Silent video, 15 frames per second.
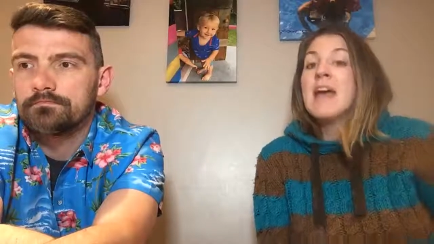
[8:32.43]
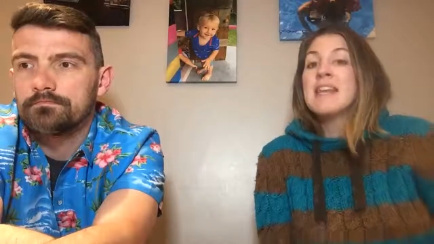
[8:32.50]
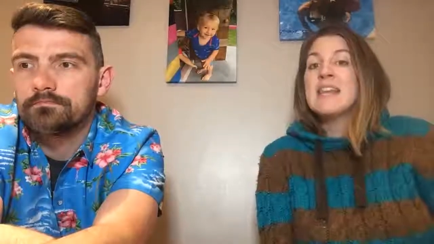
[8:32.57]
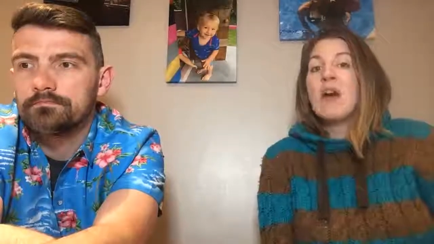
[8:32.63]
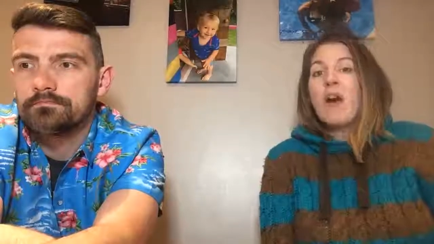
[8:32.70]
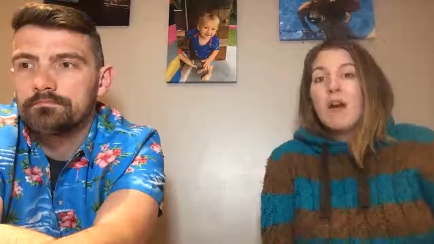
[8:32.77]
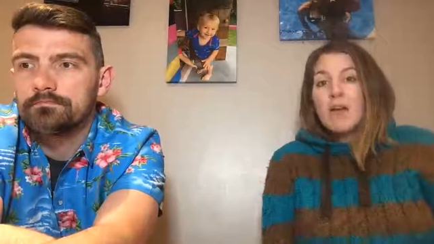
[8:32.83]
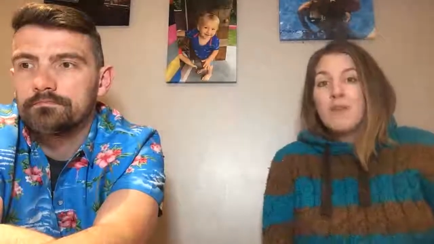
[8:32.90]

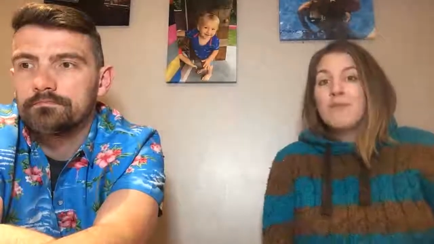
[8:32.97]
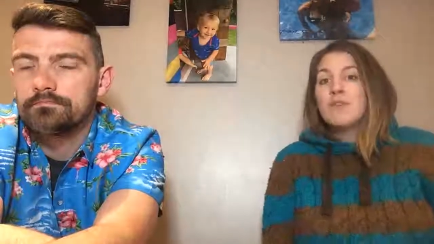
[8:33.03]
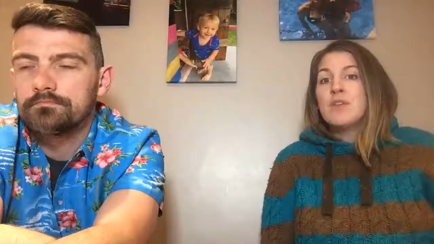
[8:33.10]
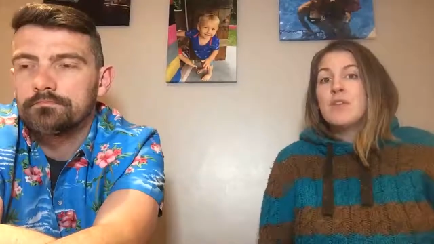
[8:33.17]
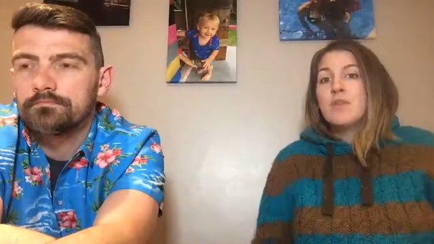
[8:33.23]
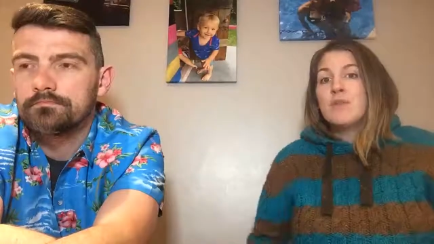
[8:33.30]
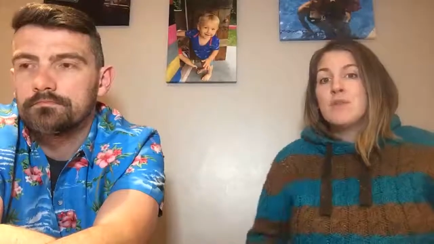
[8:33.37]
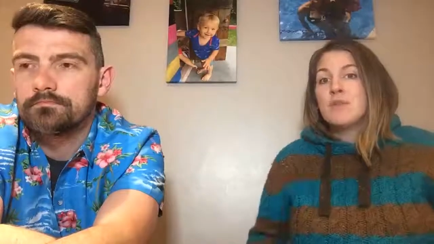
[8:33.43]
Speaker 1: Now, I've
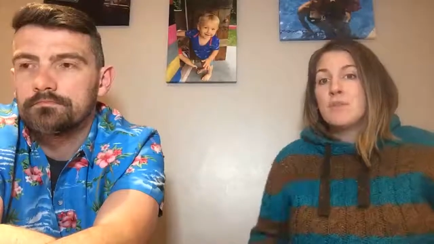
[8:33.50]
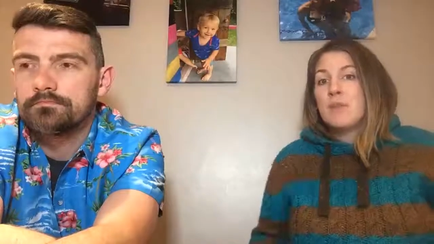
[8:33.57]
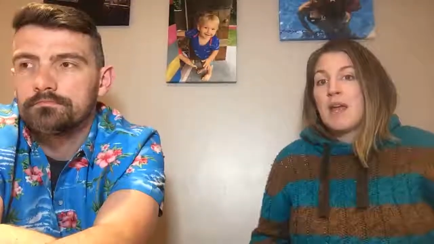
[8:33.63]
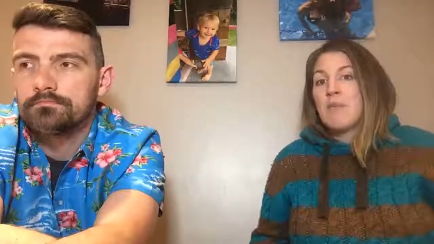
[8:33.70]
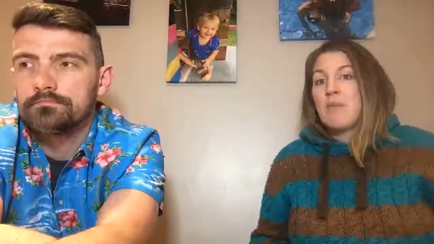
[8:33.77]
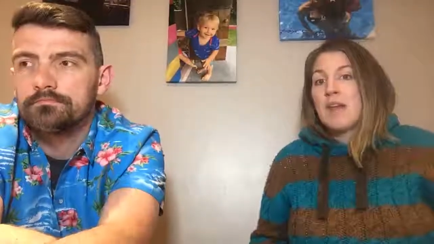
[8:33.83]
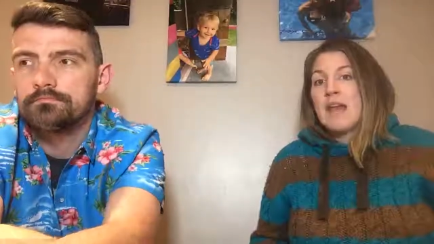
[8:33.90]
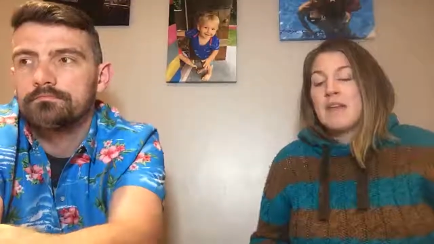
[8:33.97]
used
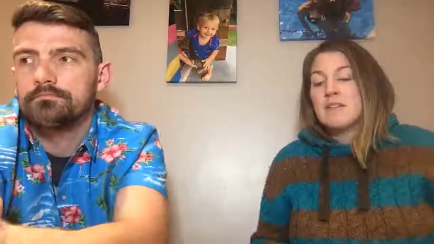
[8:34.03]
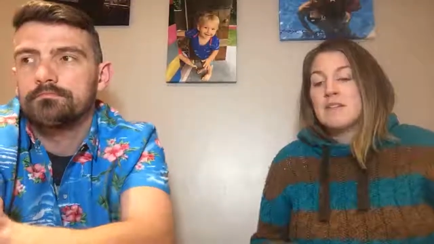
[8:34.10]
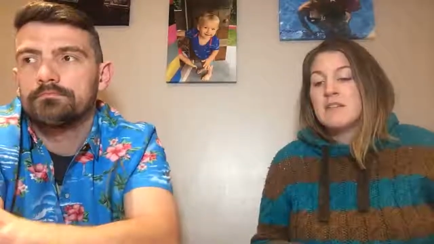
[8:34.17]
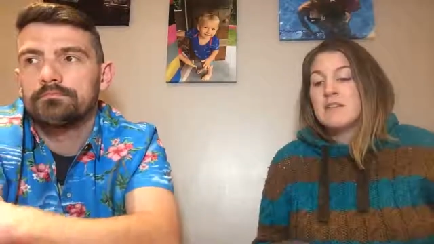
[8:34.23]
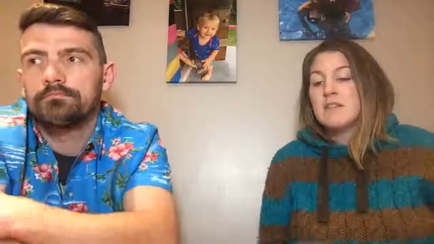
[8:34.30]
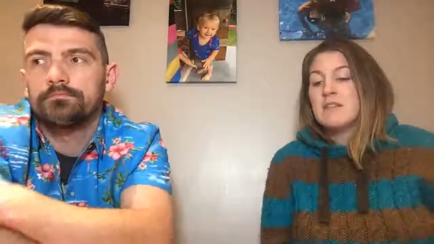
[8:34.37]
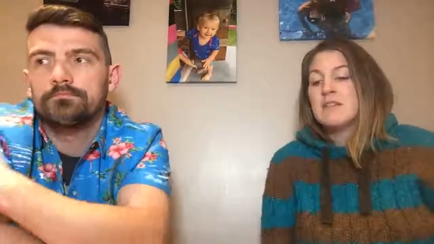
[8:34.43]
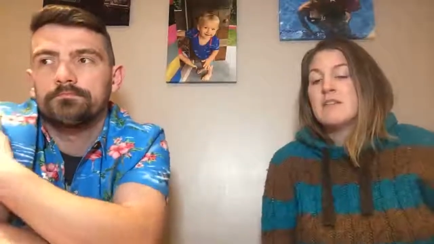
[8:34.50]
paper
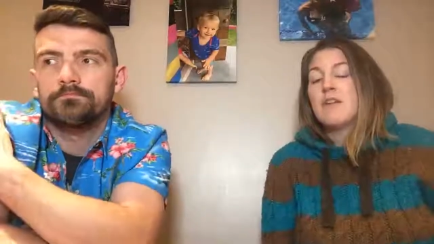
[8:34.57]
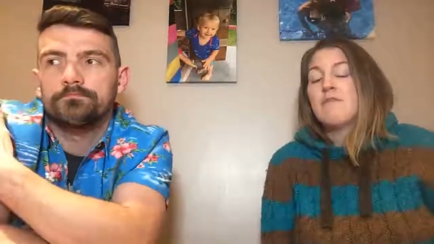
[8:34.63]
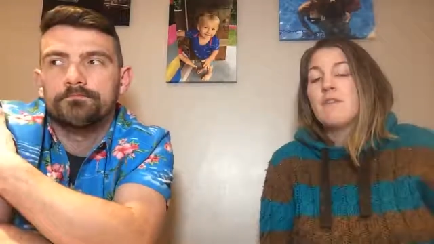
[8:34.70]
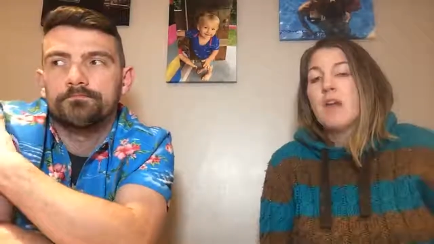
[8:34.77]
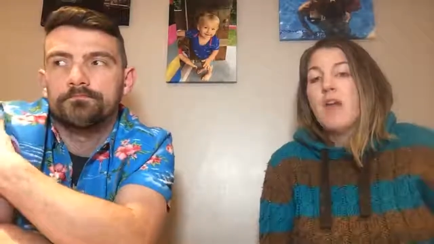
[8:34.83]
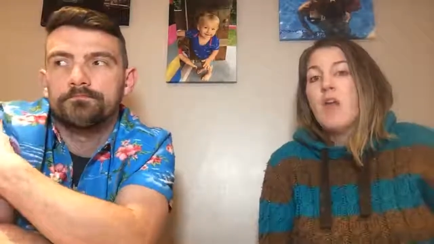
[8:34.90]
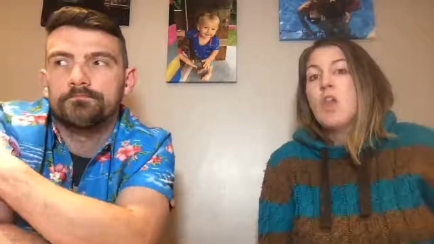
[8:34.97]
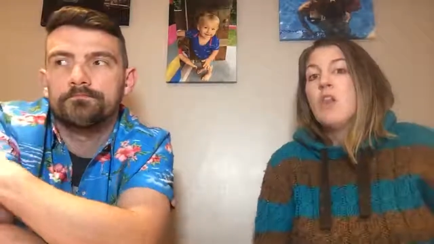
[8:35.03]
lanterns and stuff
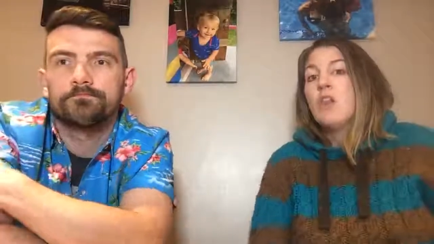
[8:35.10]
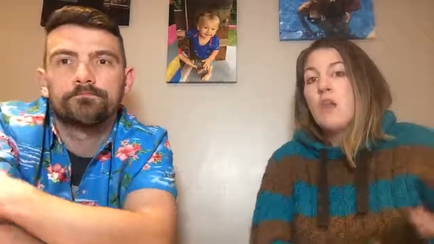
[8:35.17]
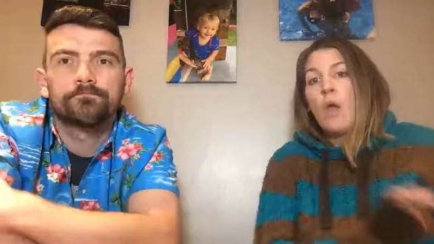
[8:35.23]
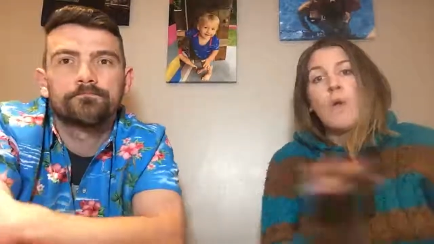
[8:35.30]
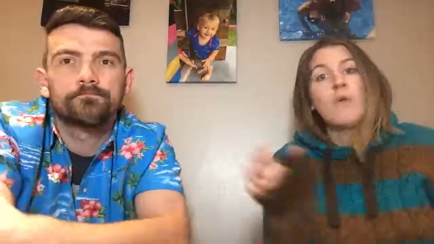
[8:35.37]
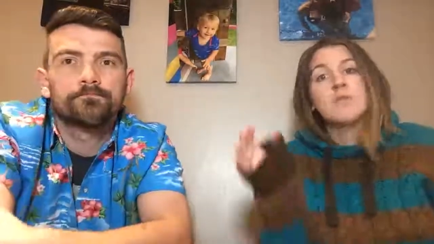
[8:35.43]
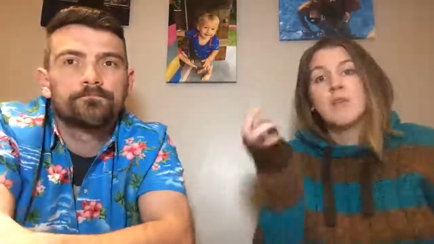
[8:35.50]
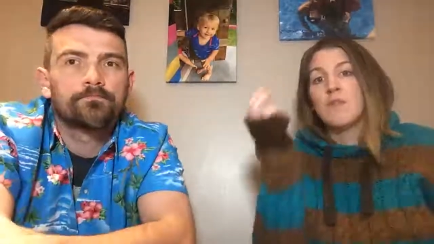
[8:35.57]

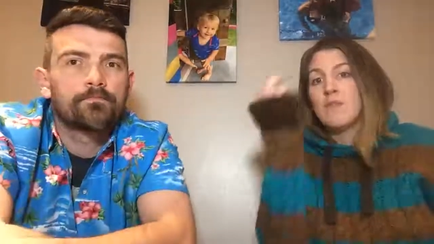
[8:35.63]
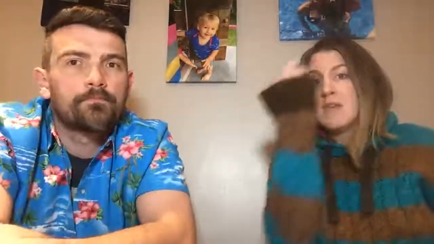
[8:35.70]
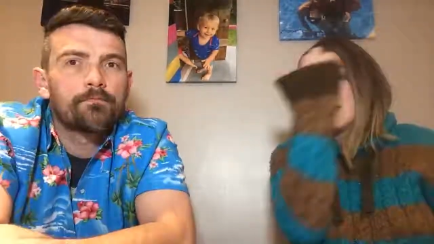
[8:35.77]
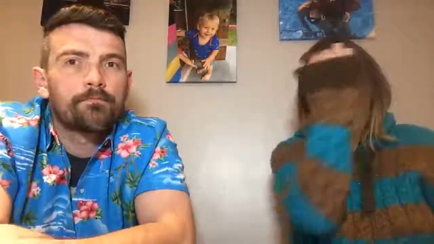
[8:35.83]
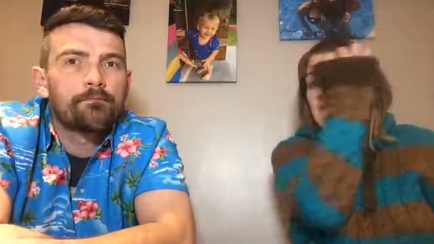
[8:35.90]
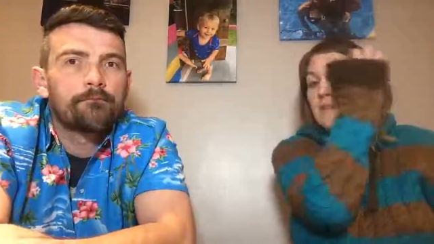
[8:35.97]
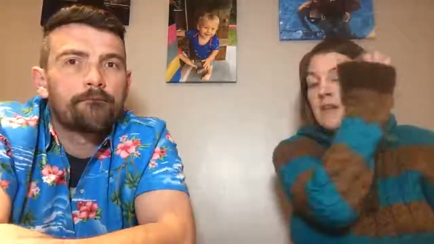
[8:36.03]
loads over the years,